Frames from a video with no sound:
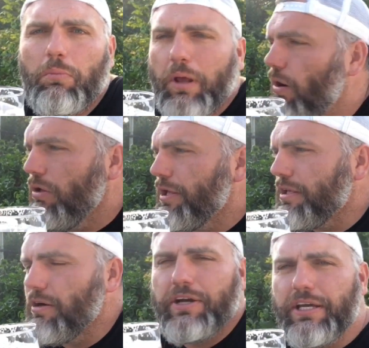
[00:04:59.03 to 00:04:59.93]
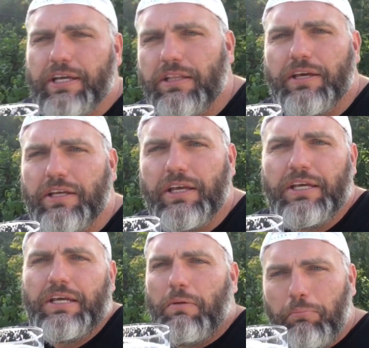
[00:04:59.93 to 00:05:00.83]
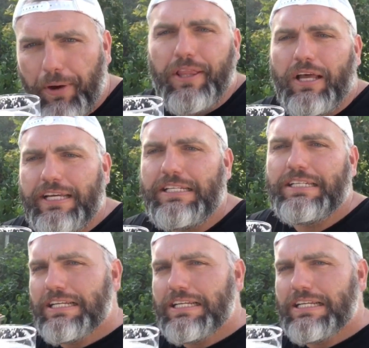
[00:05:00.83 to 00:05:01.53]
Hey, you can get like Bud Light.